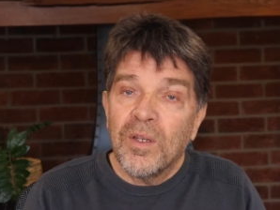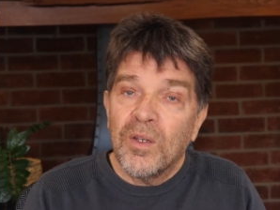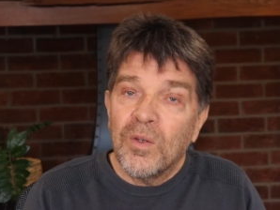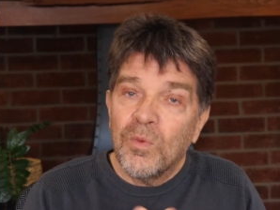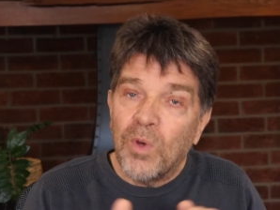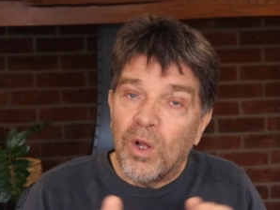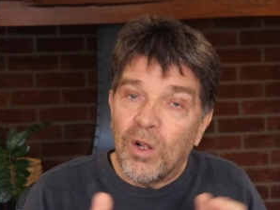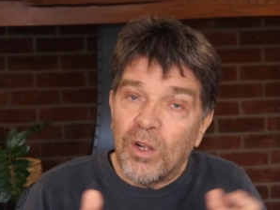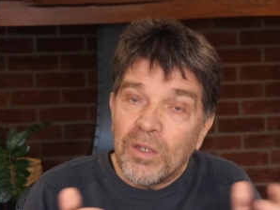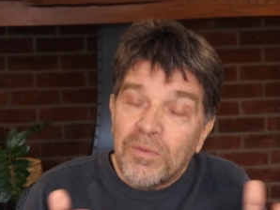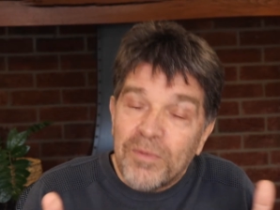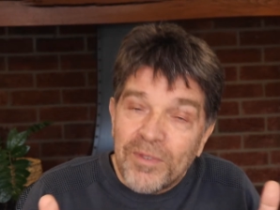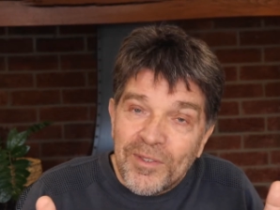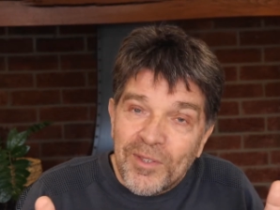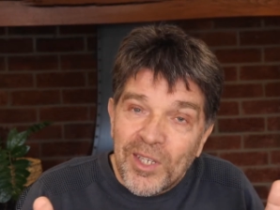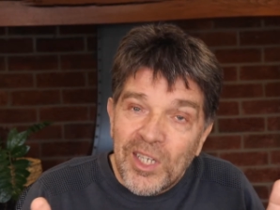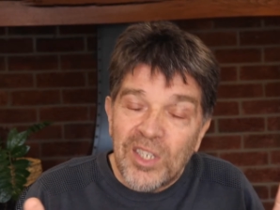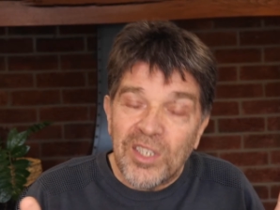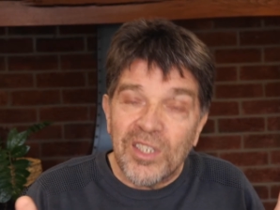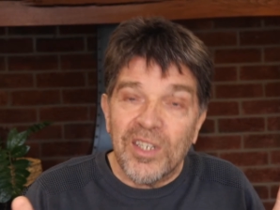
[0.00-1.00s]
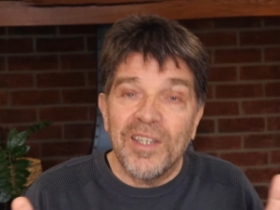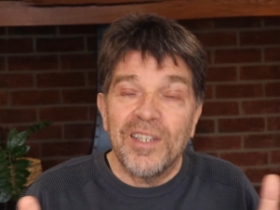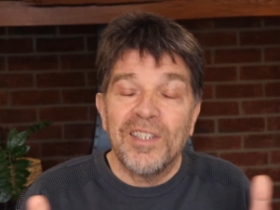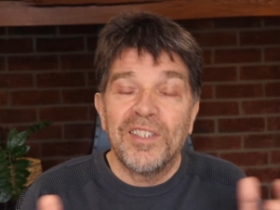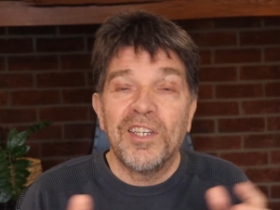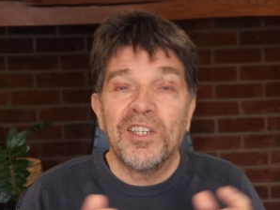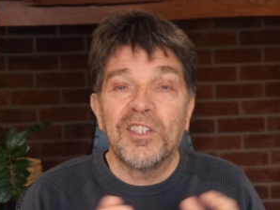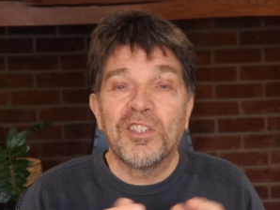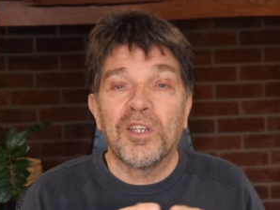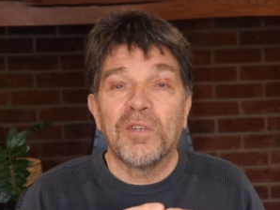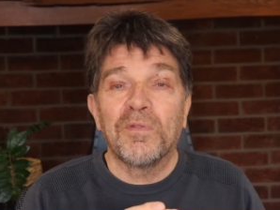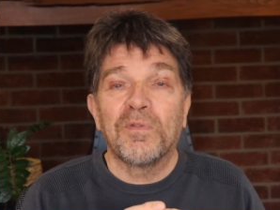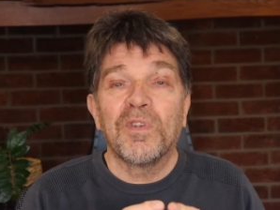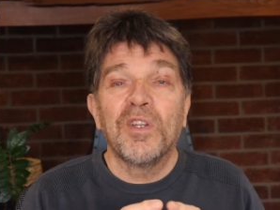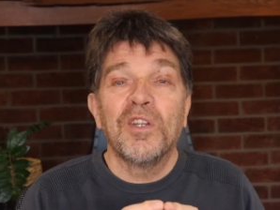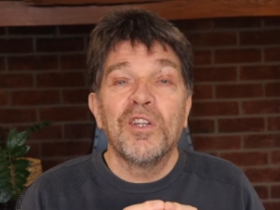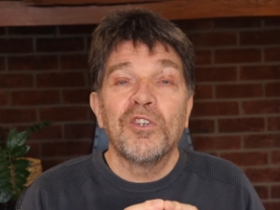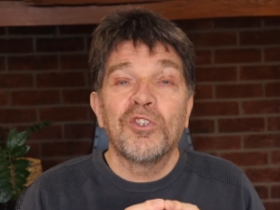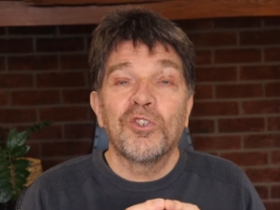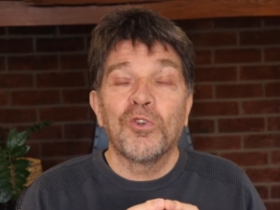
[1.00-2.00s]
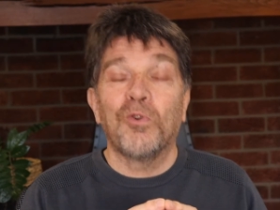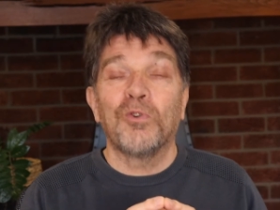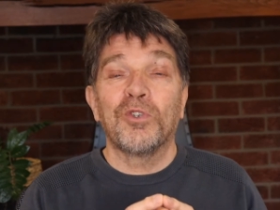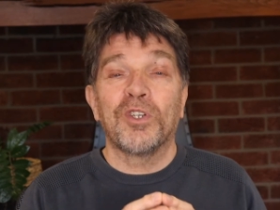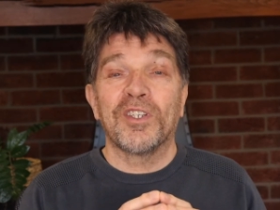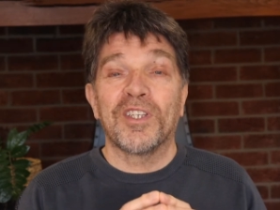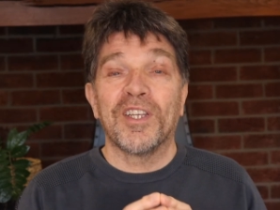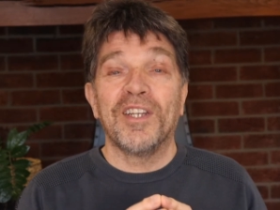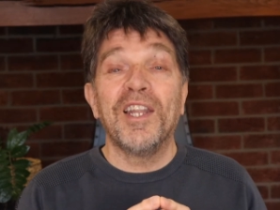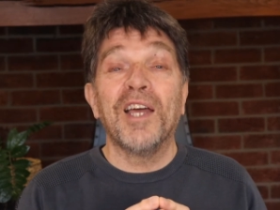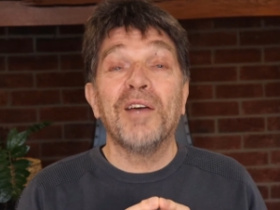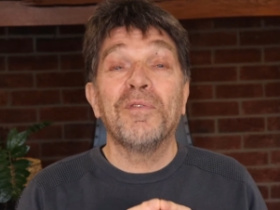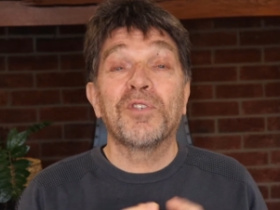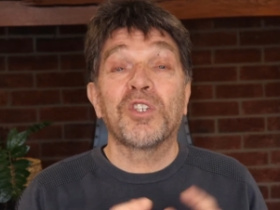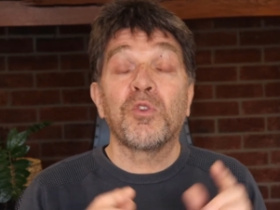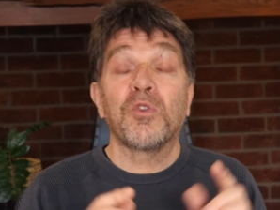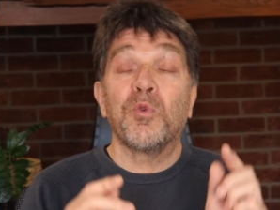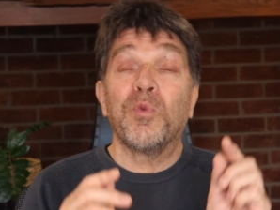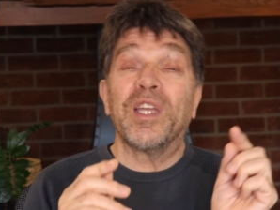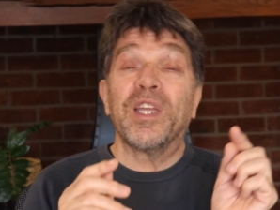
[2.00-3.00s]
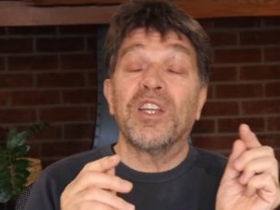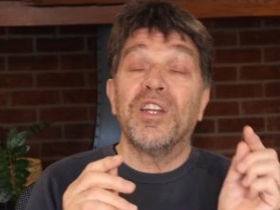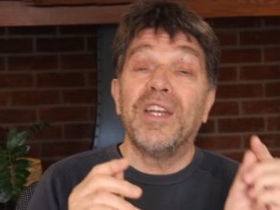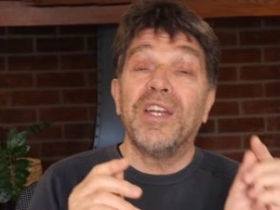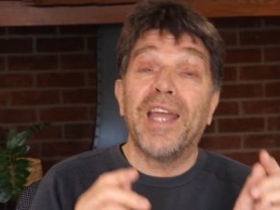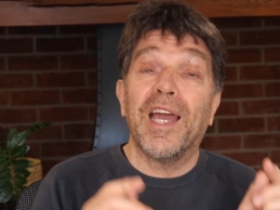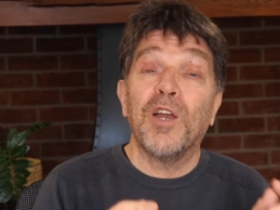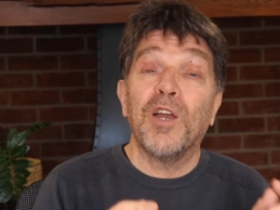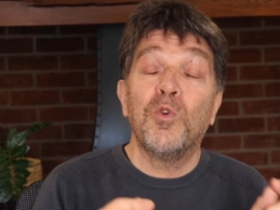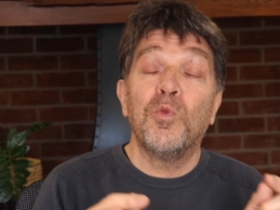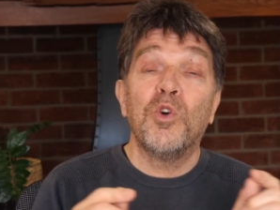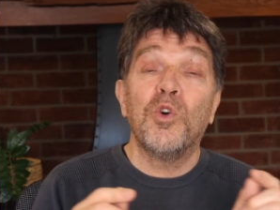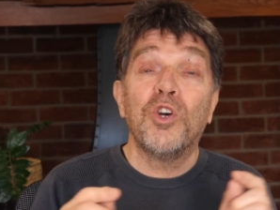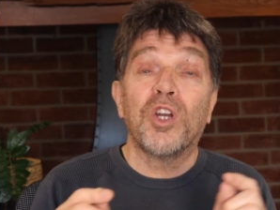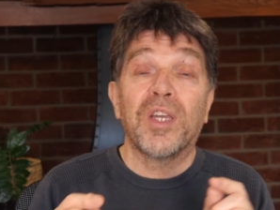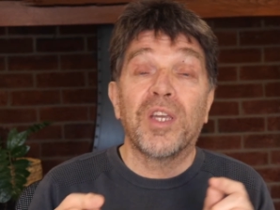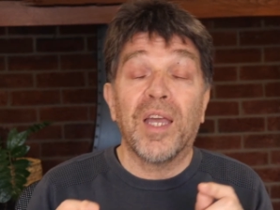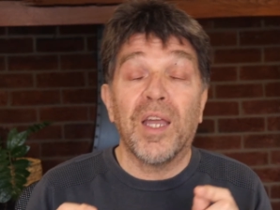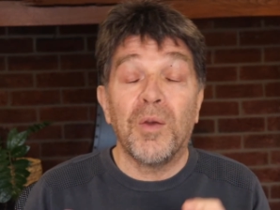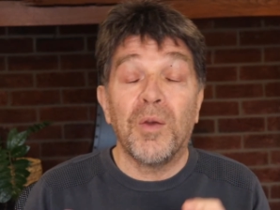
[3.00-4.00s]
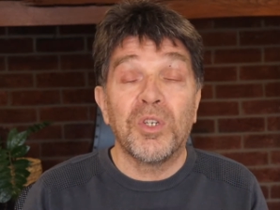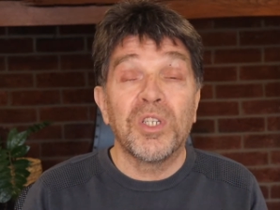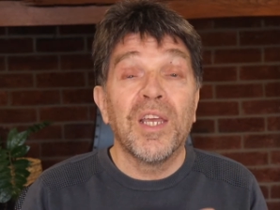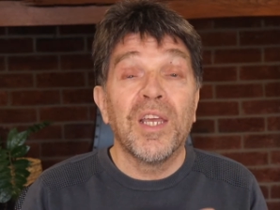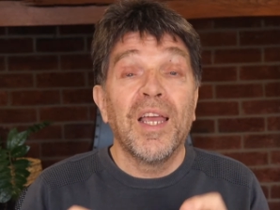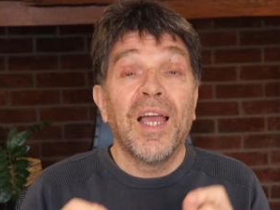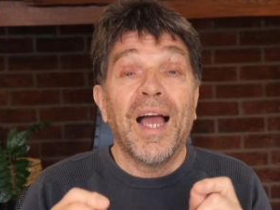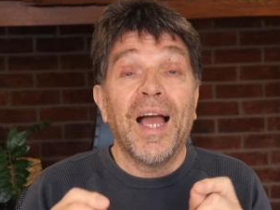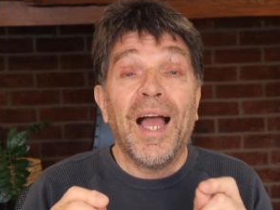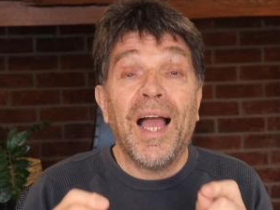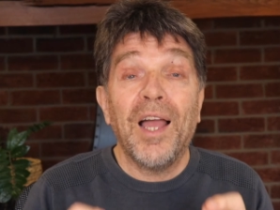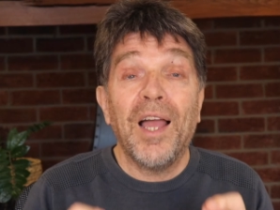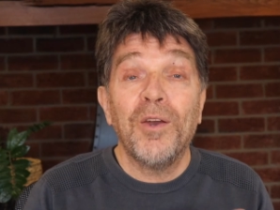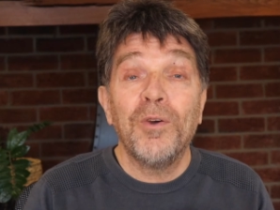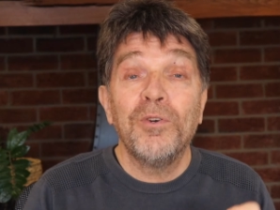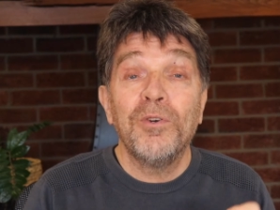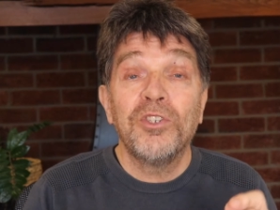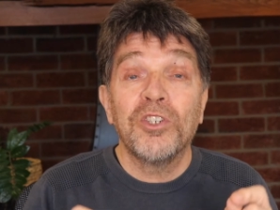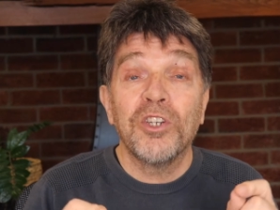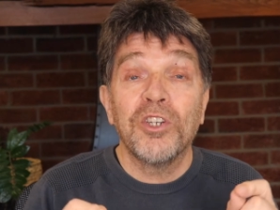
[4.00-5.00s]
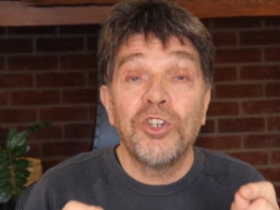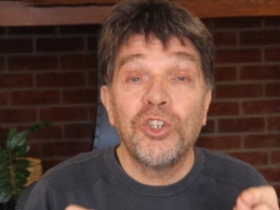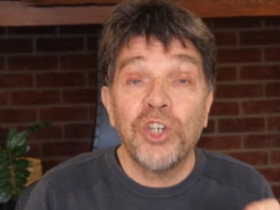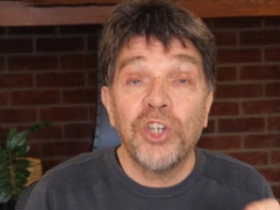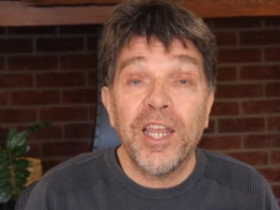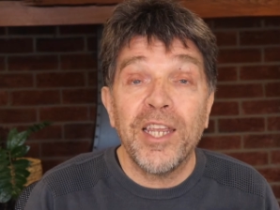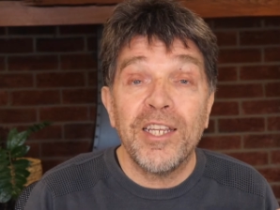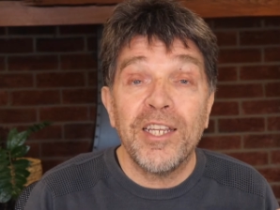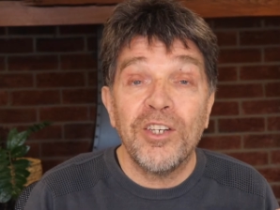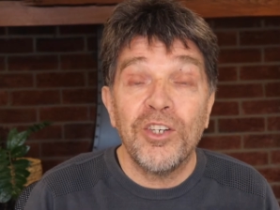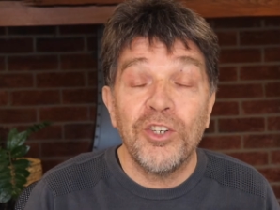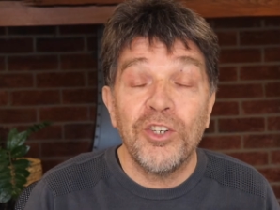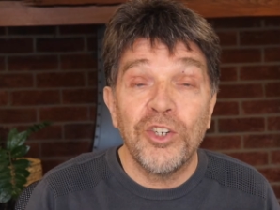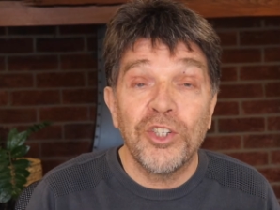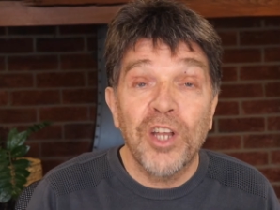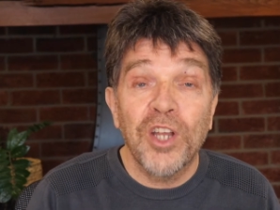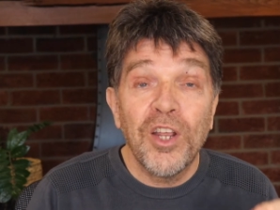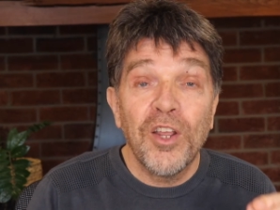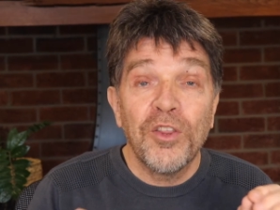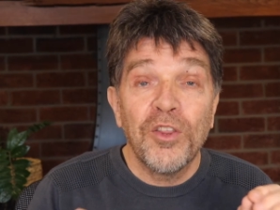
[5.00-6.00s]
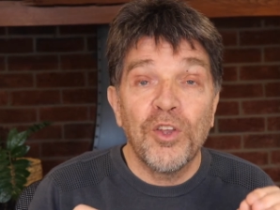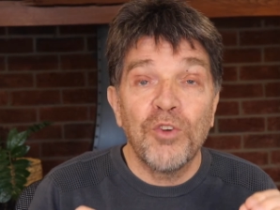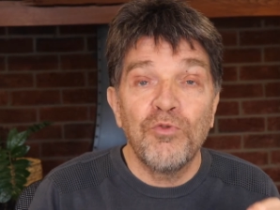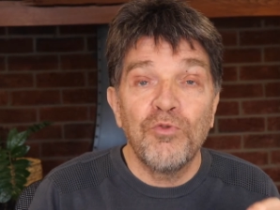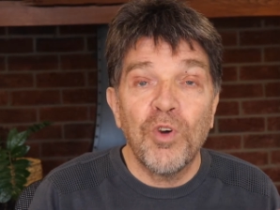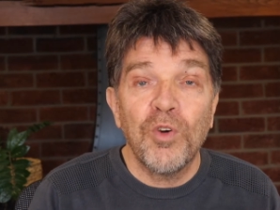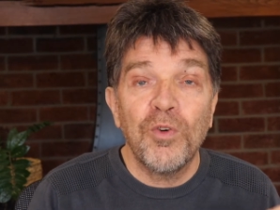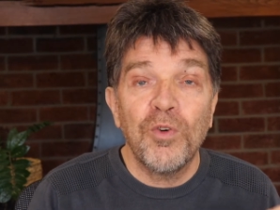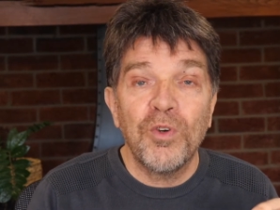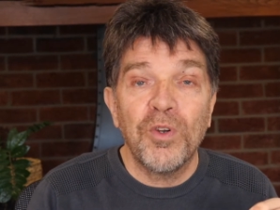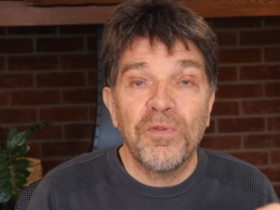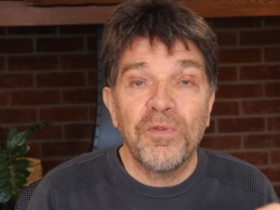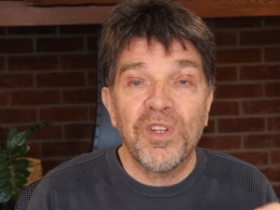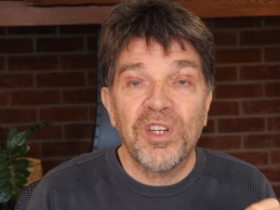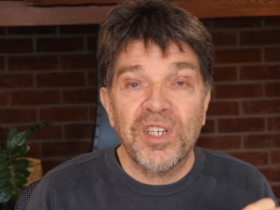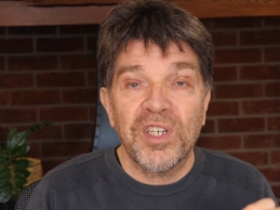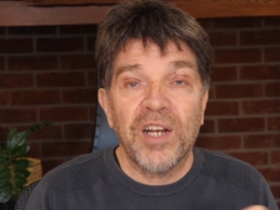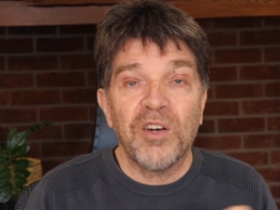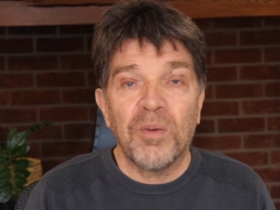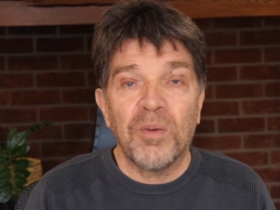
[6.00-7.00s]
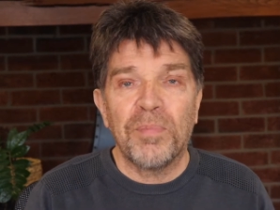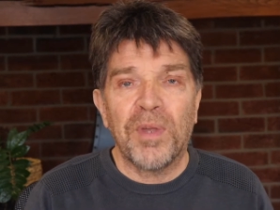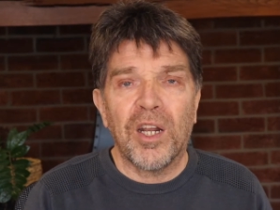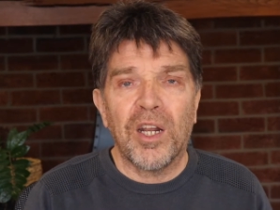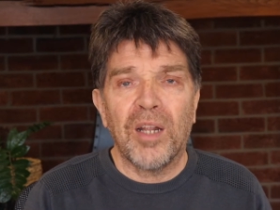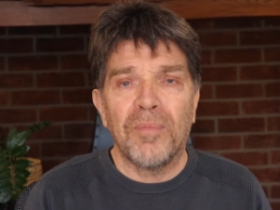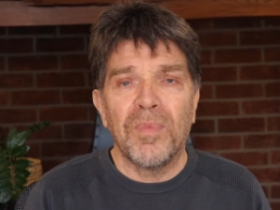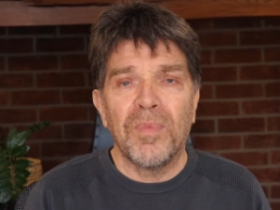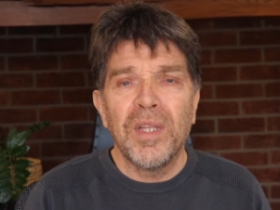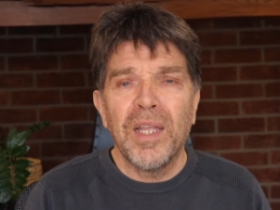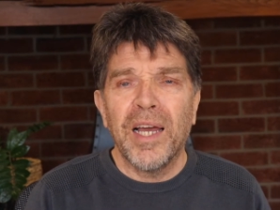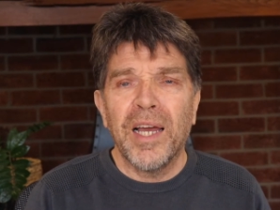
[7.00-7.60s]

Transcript: Well, these scientists have taught us enough so that we can now work out how to change the role of the cerebellum.